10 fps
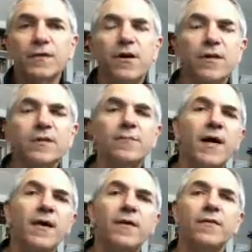talks
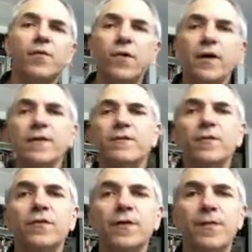about this whole idea of
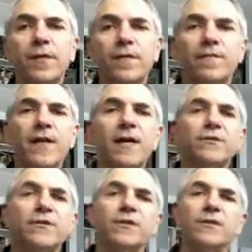doing comparative
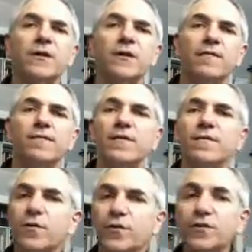analysis, of
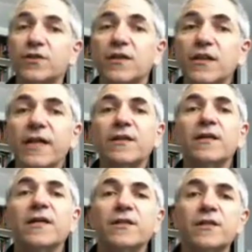first
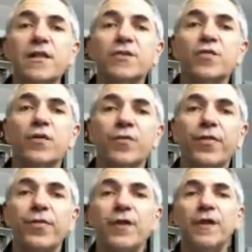selecting a central
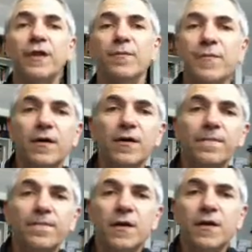theme
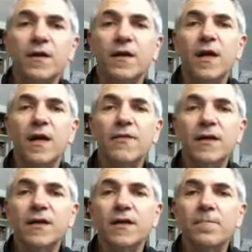and
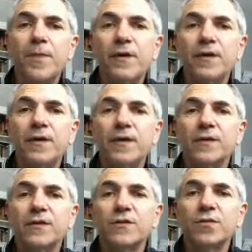then comparing
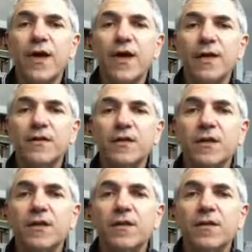and contrast
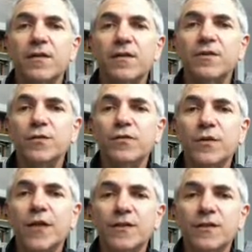the two
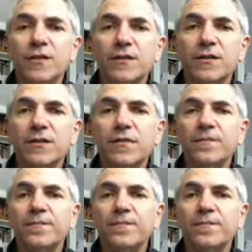cases